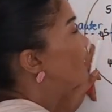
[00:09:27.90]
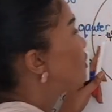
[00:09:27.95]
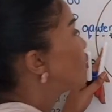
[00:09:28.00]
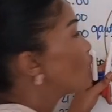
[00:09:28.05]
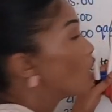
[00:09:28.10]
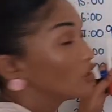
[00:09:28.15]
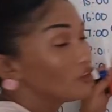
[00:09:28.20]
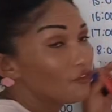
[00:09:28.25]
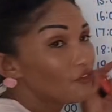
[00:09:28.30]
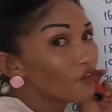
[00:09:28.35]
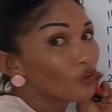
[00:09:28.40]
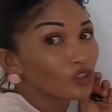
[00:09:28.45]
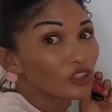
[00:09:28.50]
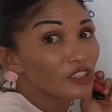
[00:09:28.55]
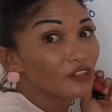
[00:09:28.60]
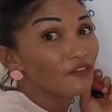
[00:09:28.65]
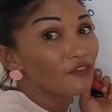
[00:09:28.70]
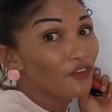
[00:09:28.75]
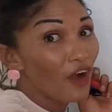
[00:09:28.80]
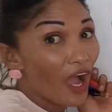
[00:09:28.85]
not
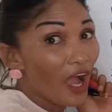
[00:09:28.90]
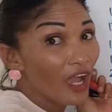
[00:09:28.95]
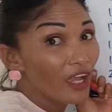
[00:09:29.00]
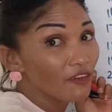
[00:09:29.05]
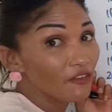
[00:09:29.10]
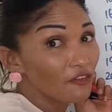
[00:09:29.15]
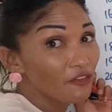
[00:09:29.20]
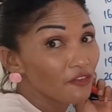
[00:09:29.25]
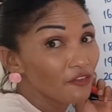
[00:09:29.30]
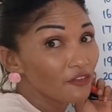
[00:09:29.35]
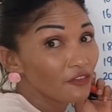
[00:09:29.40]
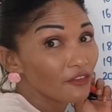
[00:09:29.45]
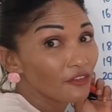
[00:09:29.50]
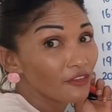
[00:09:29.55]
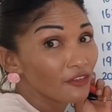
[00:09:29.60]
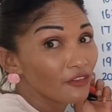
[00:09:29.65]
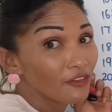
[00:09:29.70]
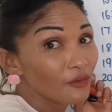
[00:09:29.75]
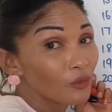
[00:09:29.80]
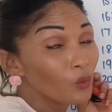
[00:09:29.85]
45.
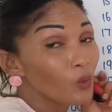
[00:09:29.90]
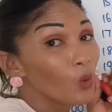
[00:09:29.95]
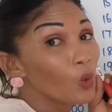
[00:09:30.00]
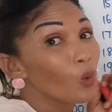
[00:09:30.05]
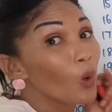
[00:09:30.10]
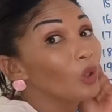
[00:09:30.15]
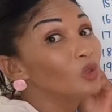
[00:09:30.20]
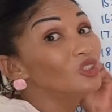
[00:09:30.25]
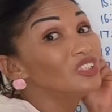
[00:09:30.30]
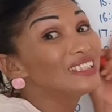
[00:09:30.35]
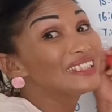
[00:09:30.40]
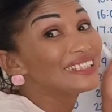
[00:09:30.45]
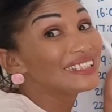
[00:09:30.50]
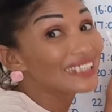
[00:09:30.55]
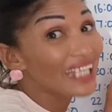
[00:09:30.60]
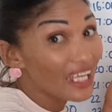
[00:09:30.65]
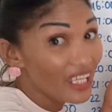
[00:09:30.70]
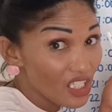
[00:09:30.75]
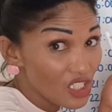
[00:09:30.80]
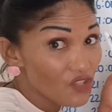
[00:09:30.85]
We won't
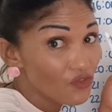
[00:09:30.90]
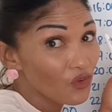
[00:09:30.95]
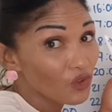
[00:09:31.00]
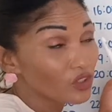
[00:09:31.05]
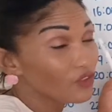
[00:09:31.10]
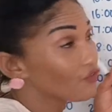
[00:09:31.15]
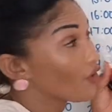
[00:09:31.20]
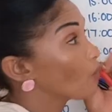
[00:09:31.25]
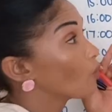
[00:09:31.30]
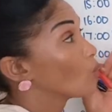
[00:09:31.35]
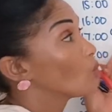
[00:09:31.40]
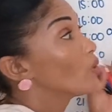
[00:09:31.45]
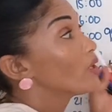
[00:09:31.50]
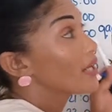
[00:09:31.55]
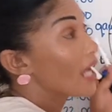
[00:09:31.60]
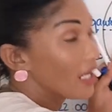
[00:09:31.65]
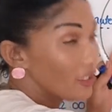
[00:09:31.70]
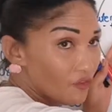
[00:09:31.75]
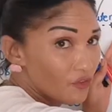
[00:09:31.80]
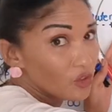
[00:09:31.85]
say it's 45. We will
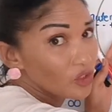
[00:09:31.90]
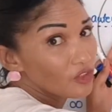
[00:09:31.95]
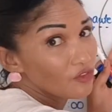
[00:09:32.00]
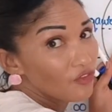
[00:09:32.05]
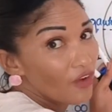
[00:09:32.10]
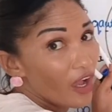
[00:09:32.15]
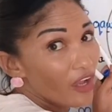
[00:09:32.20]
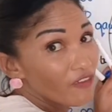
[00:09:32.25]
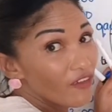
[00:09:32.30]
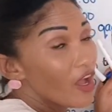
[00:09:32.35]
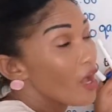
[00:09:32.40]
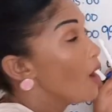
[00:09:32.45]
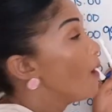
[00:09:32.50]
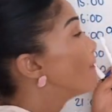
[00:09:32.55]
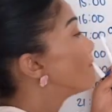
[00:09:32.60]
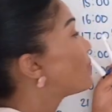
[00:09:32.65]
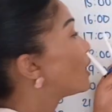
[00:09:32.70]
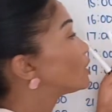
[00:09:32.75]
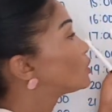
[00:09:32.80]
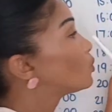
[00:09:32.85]
write 45.
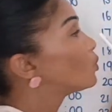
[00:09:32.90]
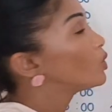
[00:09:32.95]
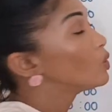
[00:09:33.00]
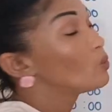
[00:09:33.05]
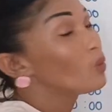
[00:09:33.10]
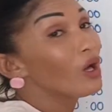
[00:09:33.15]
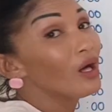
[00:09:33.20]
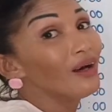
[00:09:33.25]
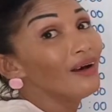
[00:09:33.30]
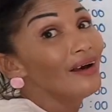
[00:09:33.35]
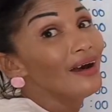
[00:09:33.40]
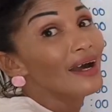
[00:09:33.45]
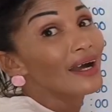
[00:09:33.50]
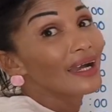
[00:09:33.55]
But we will